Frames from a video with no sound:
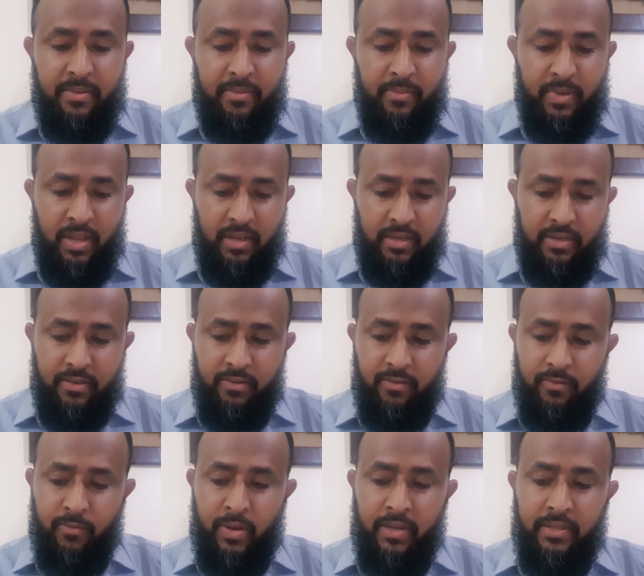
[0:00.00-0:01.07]
Black,
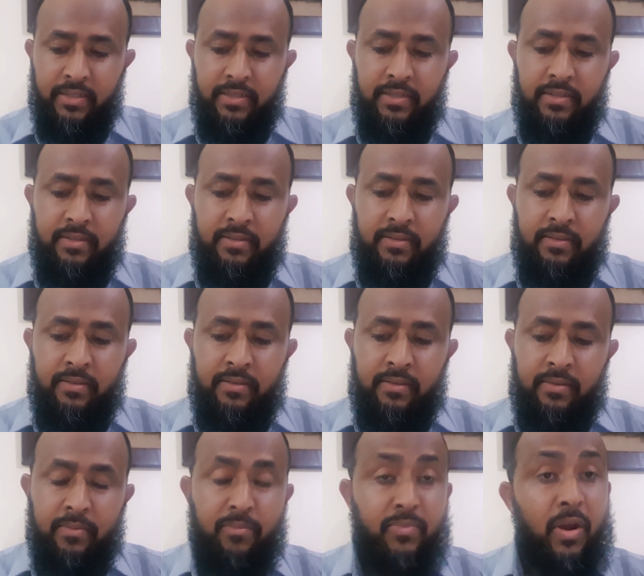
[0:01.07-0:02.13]
White,
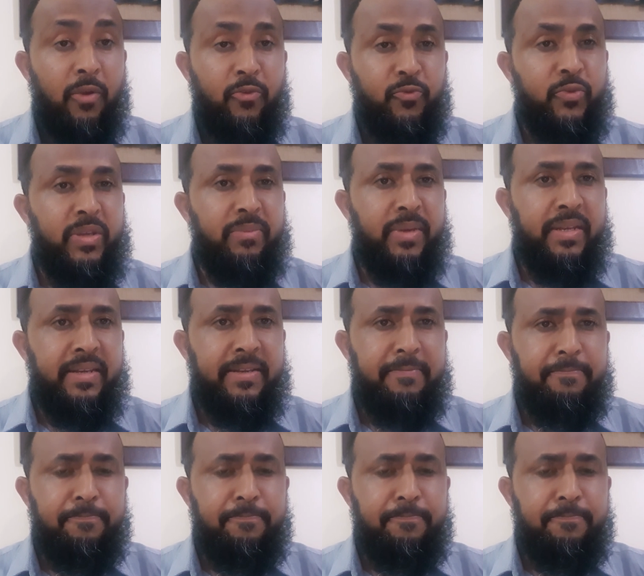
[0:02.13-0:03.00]
Brown Women.